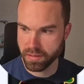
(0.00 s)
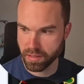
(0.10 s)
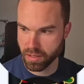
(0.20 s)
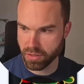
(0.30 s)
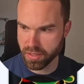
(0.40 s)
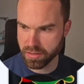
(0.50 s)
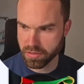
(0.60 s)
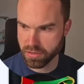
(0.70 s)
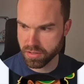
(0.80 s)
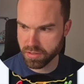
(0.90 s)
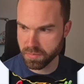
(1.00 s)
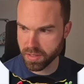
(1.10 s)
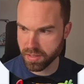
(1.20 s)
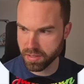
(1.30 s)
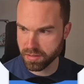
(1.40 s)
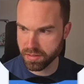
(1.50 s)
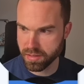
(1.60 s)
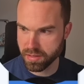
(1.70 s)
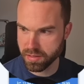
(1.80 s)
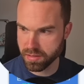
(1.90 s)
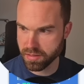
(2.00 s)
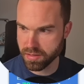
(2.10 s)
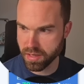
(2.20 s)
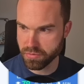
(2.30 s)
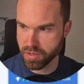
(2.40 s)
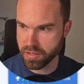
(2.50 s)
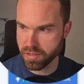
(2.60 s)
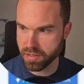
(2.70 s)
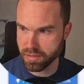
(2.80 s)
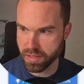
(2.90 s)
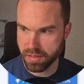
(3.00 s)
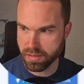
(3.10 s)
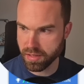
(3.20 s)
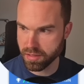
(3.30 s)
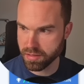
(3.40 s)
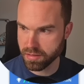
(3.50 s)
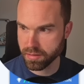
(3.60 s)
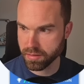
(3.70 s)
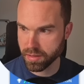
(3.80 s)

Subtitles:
Now let's just pick this design right here on that text.